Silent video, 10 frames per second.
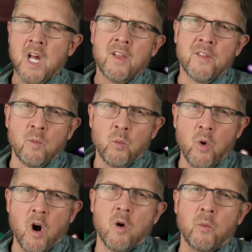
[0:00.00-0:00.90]
than
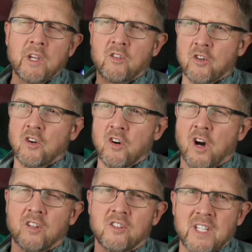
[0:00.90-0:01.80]
what we saw
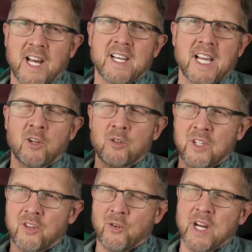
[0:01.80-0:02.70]
on Saturday,
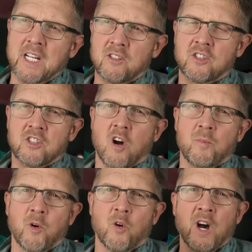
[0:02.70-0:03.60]
losing 3-0 to
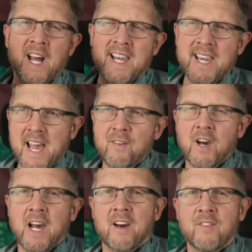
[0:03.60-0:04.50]
Stockport, never
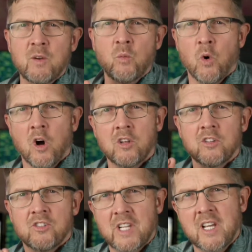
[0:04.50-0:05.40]
having
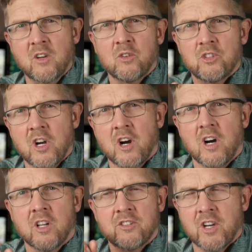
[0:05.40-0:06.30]
one single shot
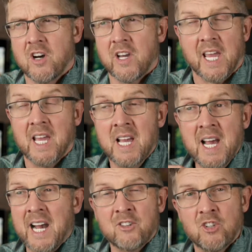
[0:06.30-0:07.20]
on target.
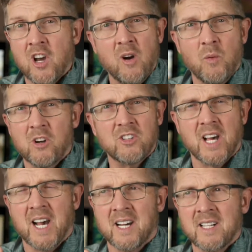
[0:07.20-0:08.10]
I just can't watch
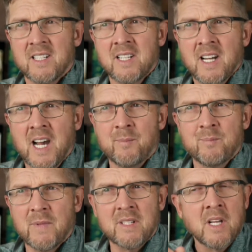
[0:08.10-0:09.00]
that. I
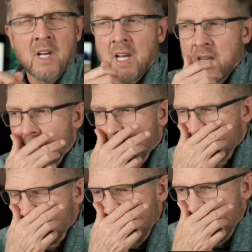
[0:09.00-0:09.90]
was
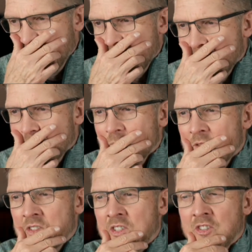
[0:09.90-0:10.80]
saying
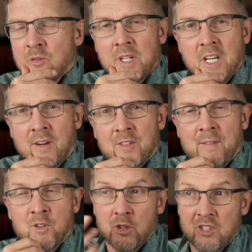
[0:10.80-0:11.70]
to somebody,
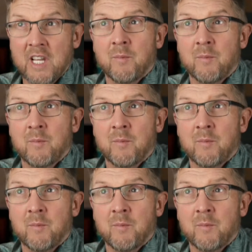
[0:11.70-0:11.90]
I've done this thing,